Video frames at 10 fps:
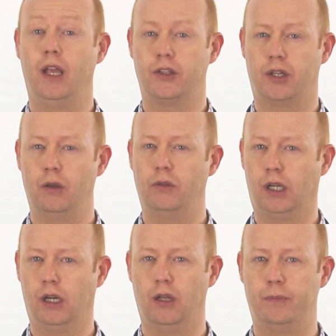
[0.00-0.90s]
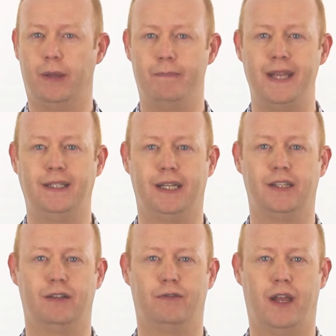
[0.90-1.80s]
So the club amended
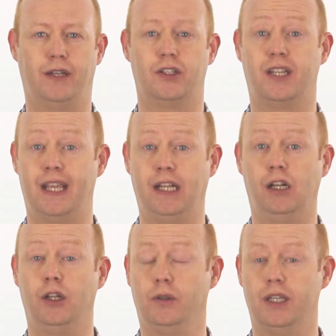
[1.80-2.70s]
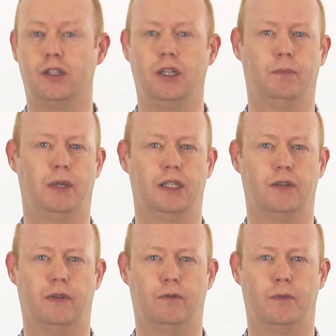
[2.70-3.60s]
its defence to include this new piece
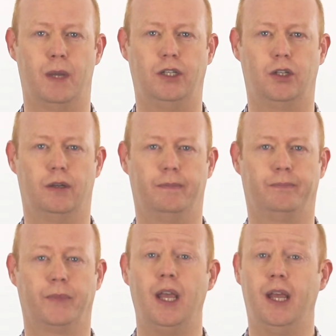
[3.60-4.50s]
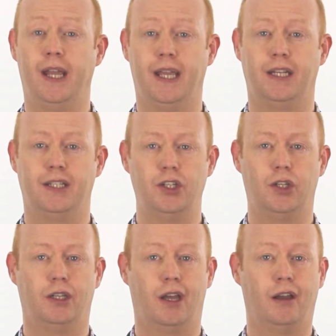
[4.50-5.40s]
of information. In
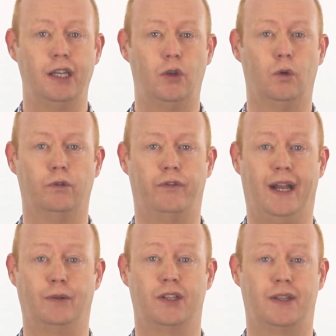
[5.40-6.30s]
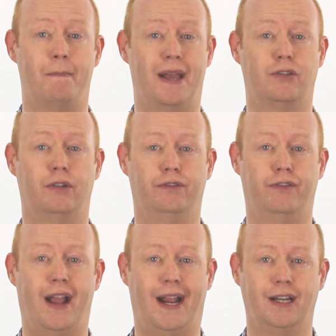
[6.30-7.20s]
addition, the High Court found as a matter of
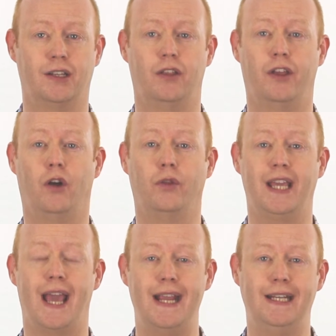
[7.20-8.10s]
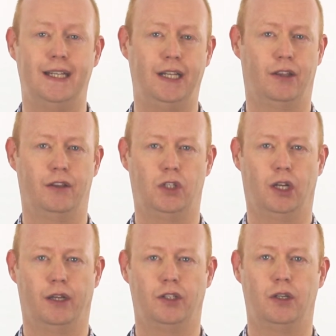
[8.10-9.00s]
fact that on the 18th of
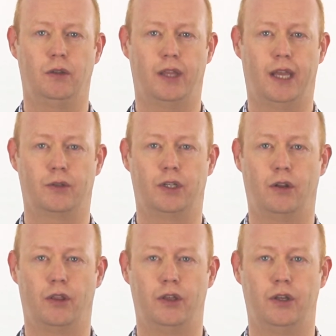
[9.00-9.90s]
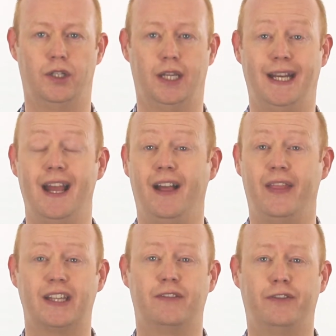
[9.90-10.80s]
July 2013,
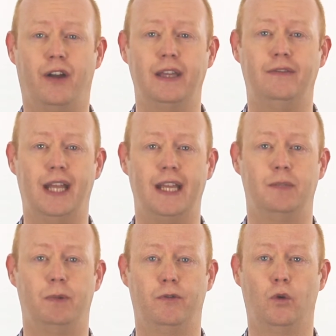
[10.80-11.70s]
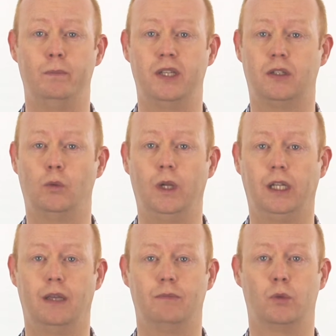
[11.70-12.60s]
that's 5 days before Mr.
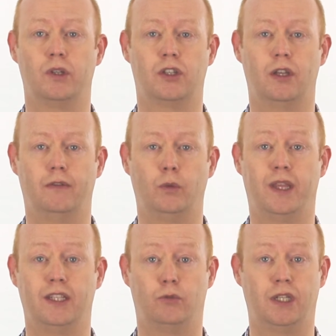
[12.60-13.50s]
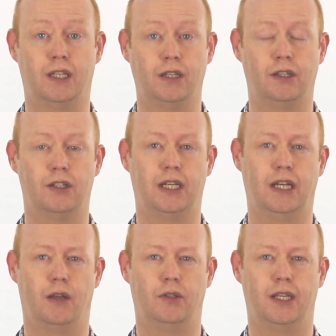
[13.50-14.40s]
Williams was served with his redundancy
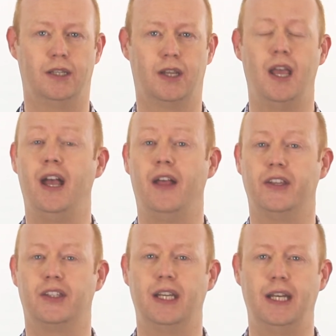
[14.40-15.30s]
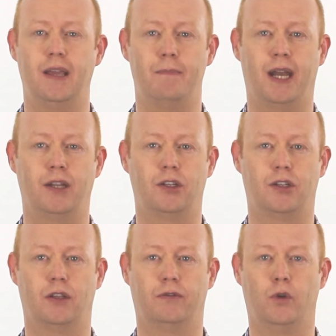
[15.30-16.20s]
notice, the senior managers
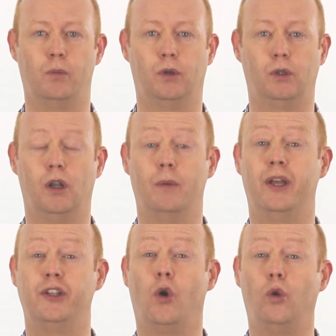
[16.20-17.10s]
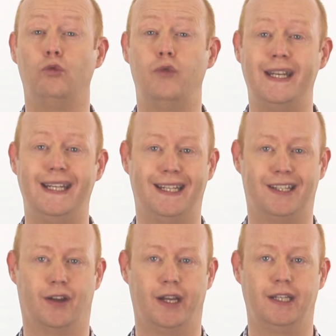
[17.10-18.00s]
at the football club had already
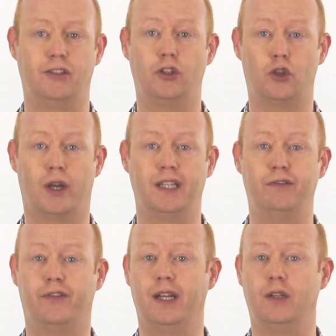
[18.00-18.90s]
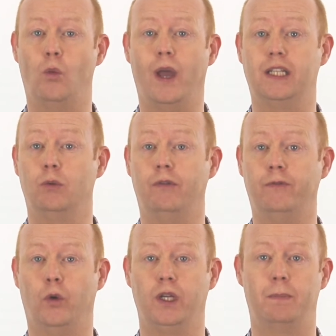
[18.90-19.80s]
decided to try to find a way to
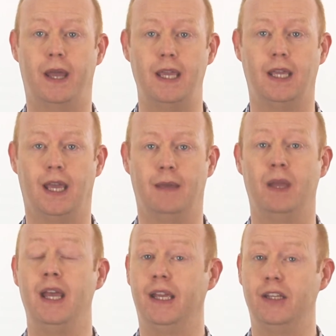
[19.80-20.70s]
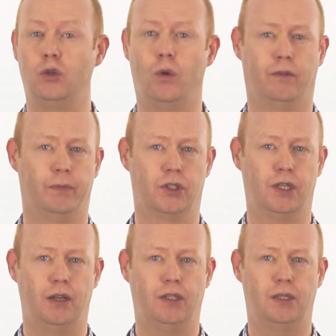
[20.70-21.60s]
avoid paying him his 12 months
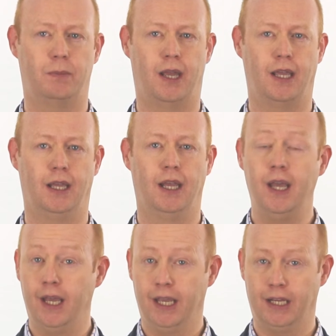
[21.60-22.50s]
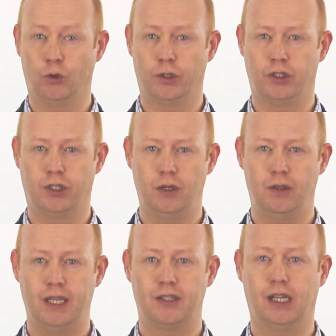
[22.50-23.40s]
notice pay. In order to do
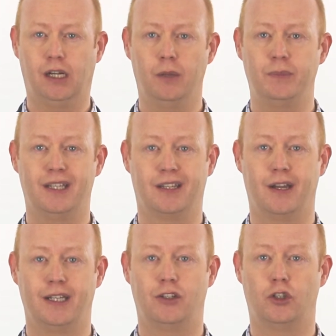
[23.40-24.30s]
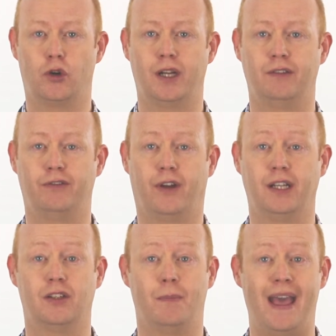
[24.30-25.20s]
this, the club decided to try to
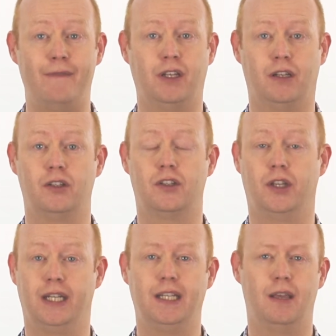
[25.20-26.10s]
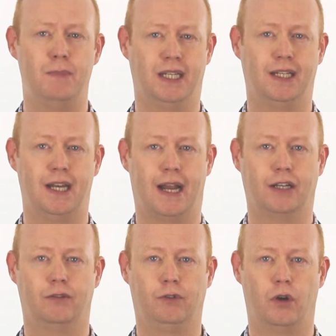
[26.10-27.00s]
find some evidence that he committed an
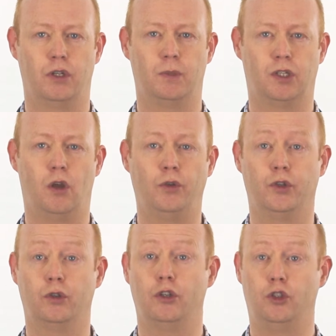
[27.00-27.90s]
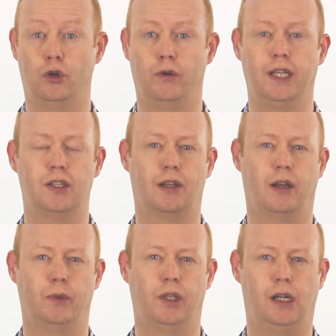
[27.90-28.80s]
act of gross misconduct during his
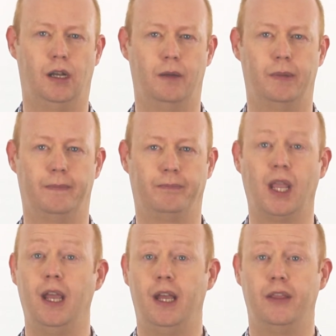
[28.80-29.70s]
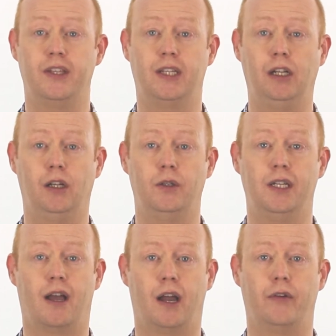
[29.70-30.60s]
time with the club. This
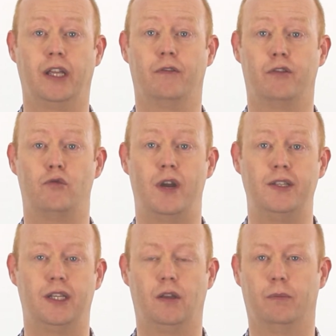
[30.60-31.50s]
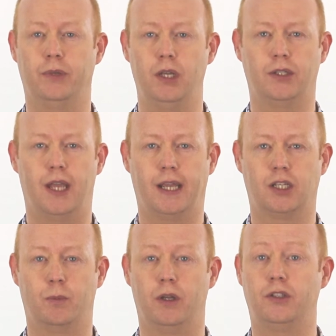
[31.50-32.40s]
included hiring a forensic computer
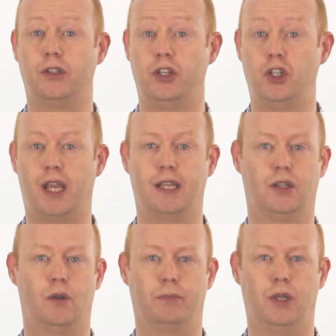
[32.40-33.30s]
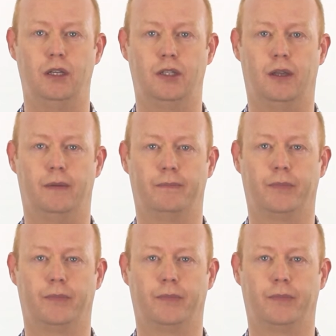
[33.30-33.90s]
expert to check his computer.